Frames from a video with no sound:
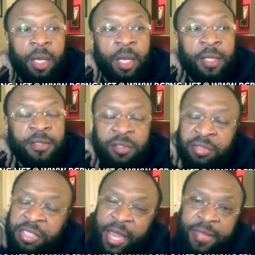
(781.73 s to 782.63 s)
And so
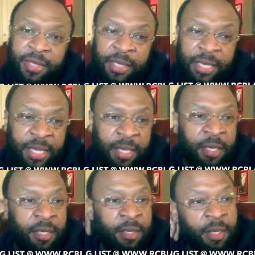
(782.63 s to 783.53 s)
she had the lead
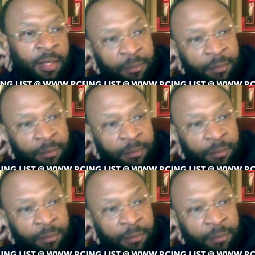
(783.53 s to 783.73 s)
in a